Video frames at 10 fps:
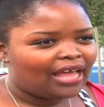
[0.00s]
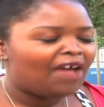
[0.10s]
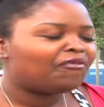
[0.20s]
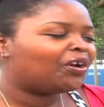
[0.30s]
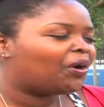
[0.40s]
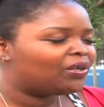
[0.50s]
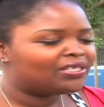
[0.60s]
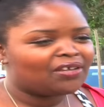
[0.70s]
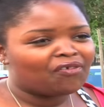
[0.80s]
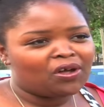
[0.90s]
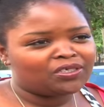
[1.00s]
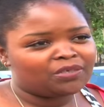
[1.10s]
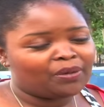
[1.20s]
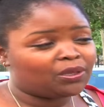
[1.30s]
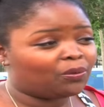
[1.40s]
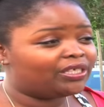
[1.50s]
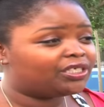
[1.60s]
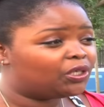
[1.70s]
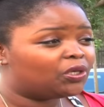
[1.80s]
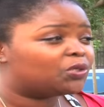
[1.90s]
Every girl is self-conscious about the way
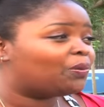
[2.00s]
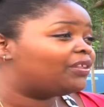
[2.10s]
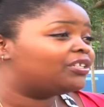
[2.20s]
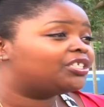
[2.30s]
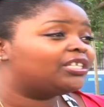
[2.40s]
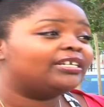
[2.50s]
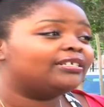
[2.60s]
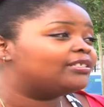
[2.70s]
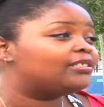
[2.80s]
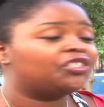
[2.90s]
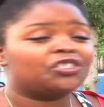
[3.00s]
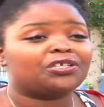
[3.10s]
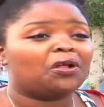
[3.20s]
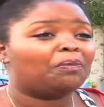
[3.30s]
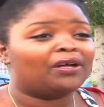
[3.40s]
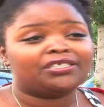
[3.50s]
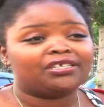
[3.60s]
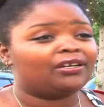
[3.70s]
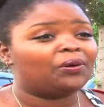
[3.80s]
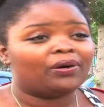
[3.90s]
she looks, whether she is Gisele
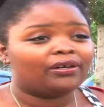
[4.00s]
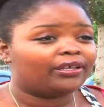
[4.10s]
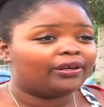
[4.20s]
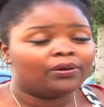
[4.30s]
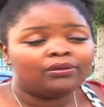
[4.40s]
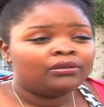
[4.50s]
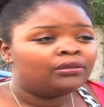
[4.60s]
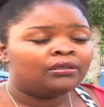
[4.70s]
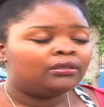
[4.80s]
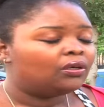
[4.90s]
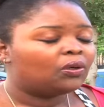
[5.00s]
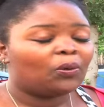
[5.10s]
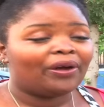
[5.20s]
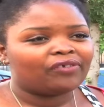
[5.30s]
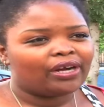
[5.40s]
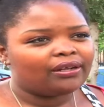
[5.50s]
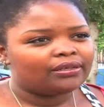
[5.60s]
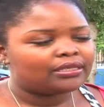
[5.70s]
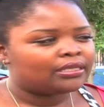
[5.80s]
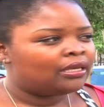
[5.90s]
Bündchen or, you know, whoever else.